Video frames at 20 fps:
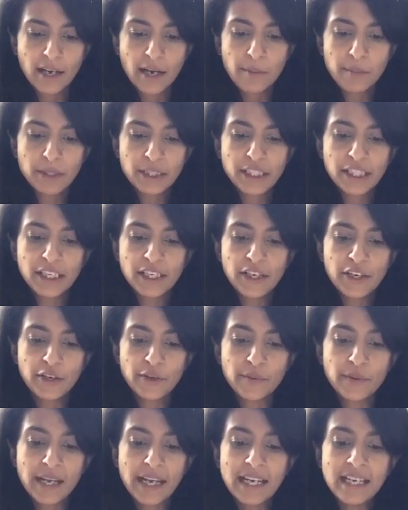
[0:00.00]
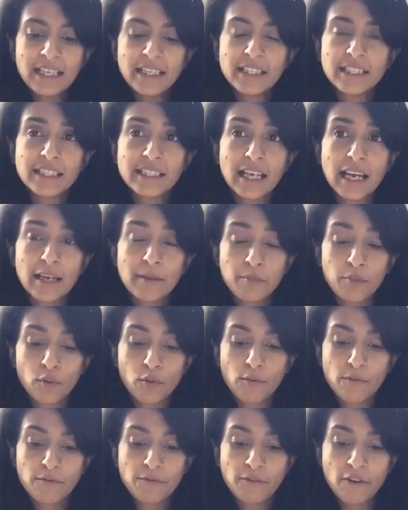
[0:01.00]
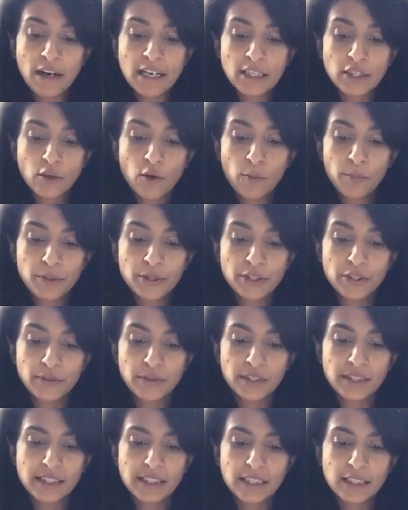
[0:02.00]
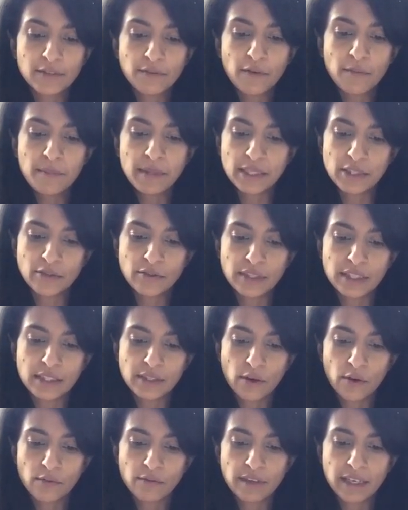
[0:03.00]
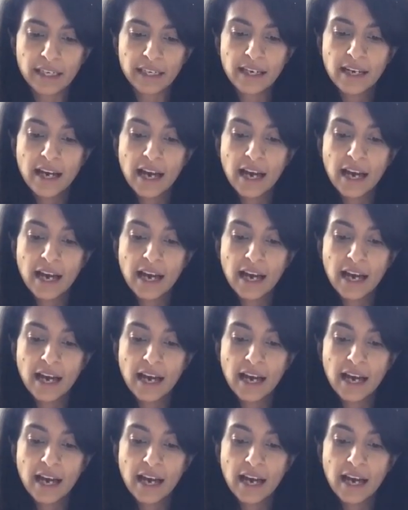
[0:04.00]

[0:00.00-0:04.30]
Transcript: but she knew each day brought fresh opportunities for mystery solving,